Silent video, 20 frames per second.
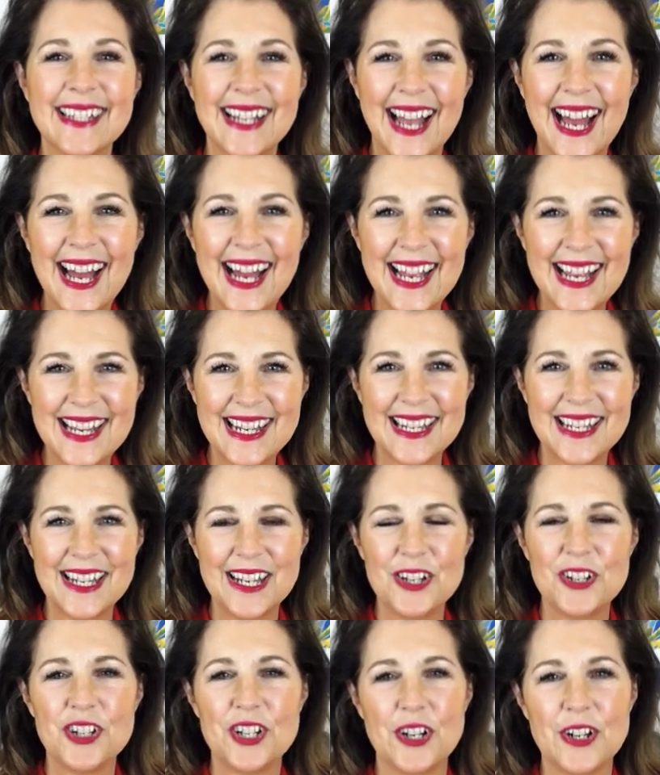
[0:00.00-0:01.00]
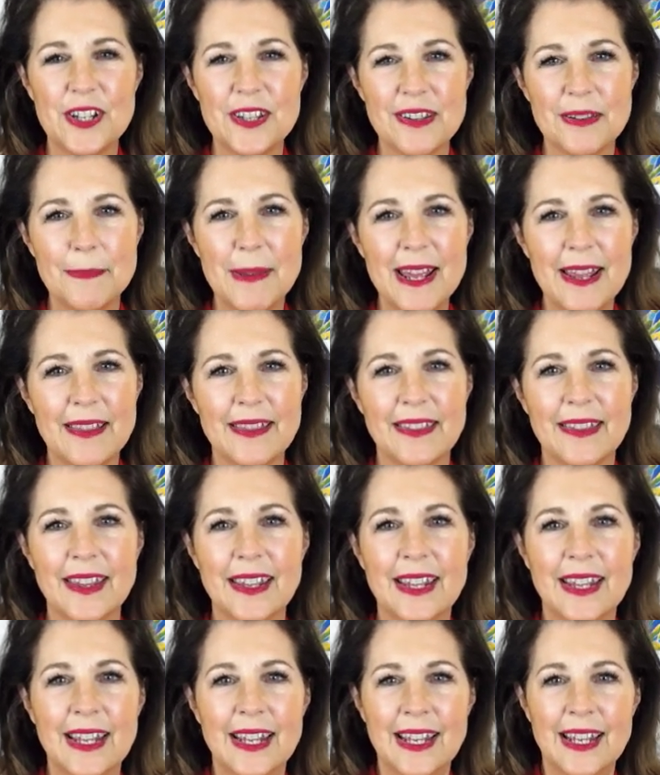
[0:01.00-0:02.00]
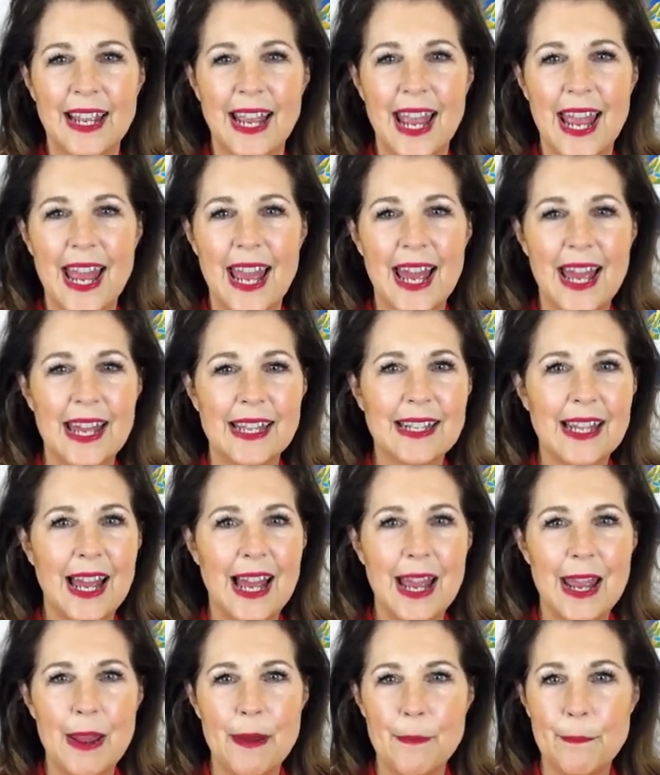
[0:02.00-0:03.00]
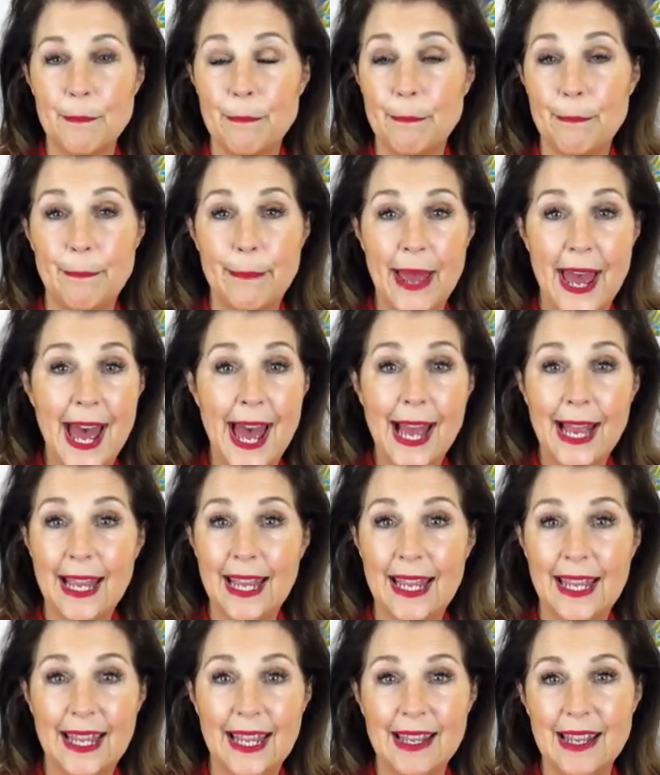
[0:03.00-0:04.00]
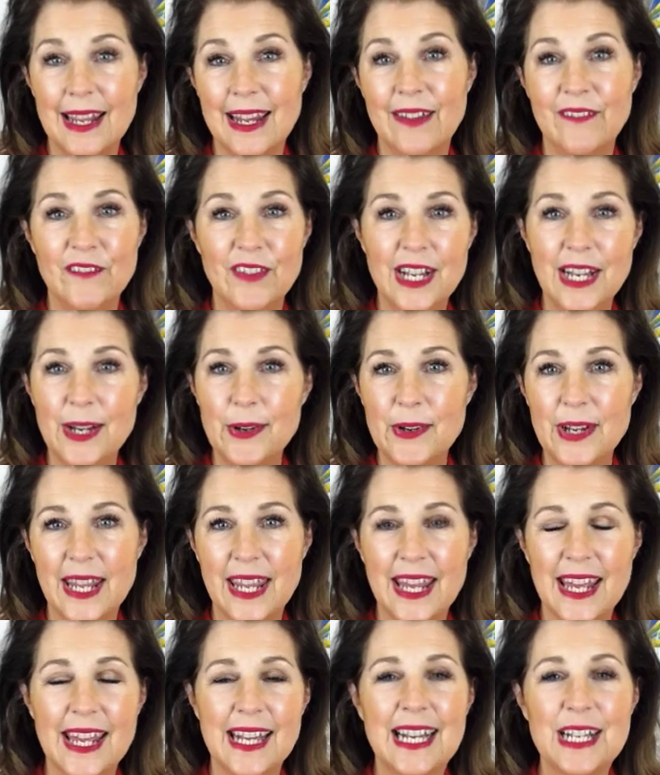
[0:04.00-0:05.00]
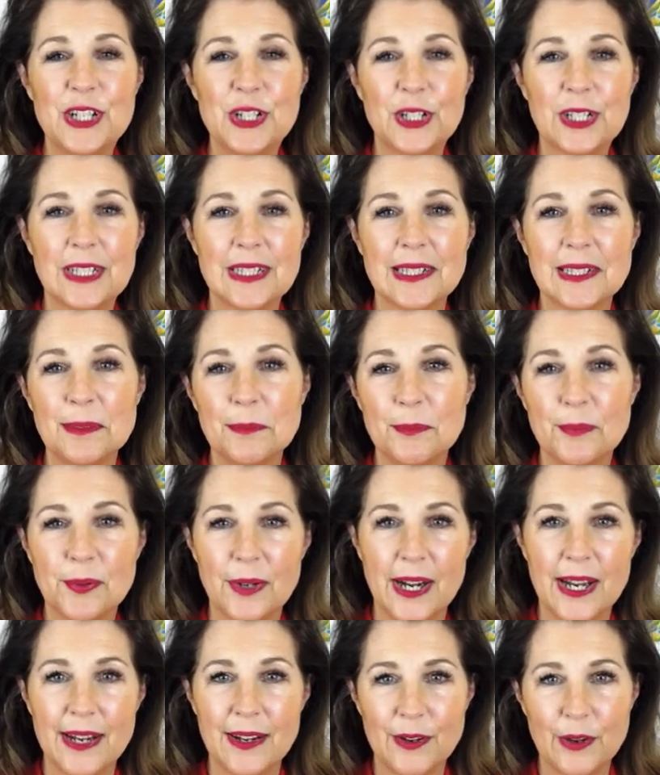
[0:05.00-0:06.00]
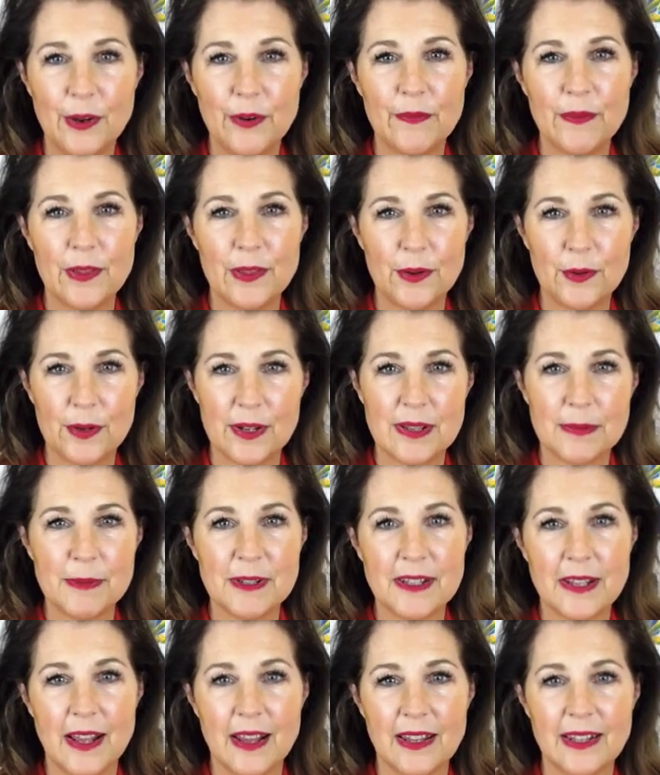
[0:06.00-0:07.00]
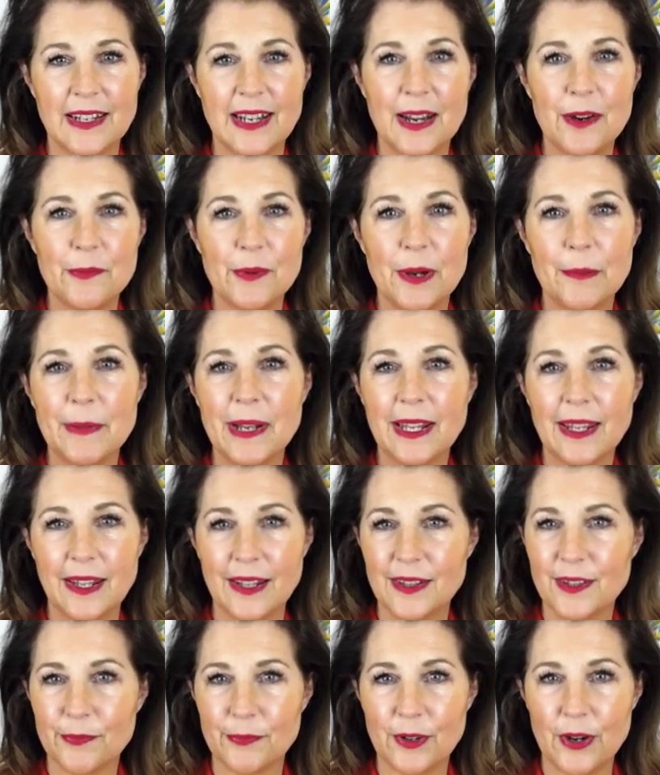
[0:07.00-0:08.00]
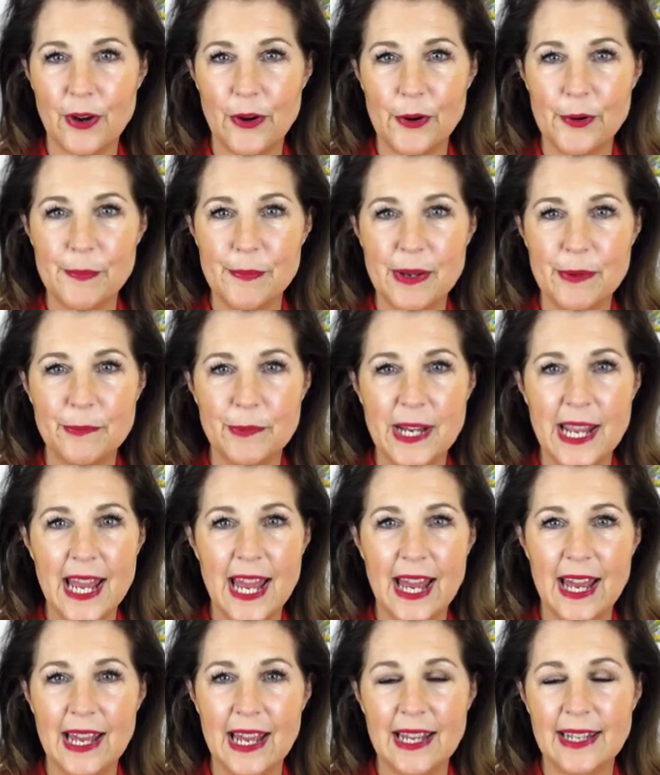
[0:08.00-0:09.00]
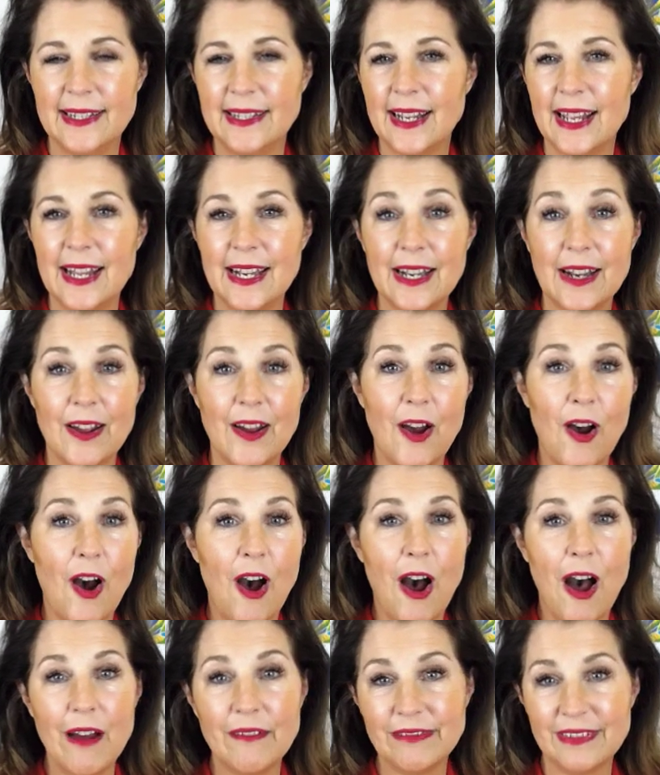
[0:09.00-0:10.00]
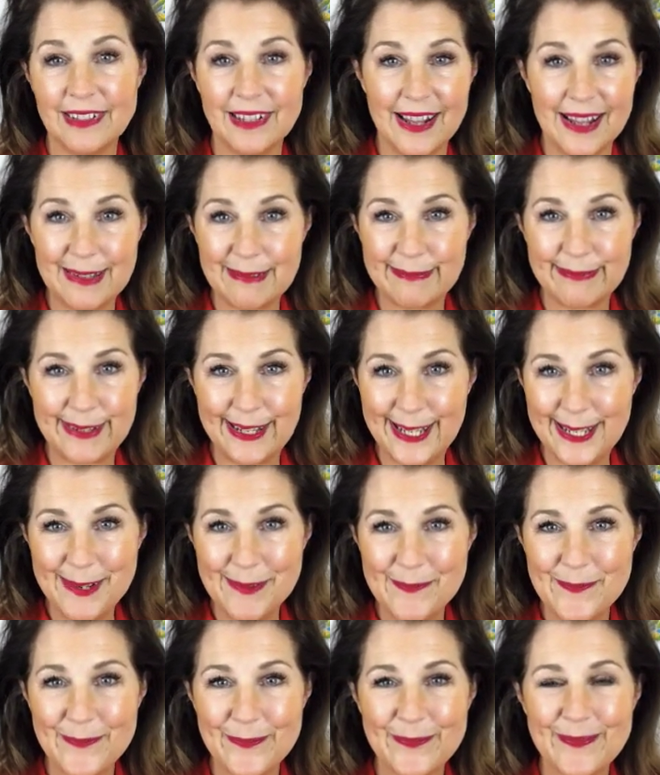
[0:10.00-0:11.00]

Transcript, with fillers: Hi, it's Sharon Smith, and I am back in video again. I took a little break over the Christmas holiday while my kids were home, and we had an awful lot of fun.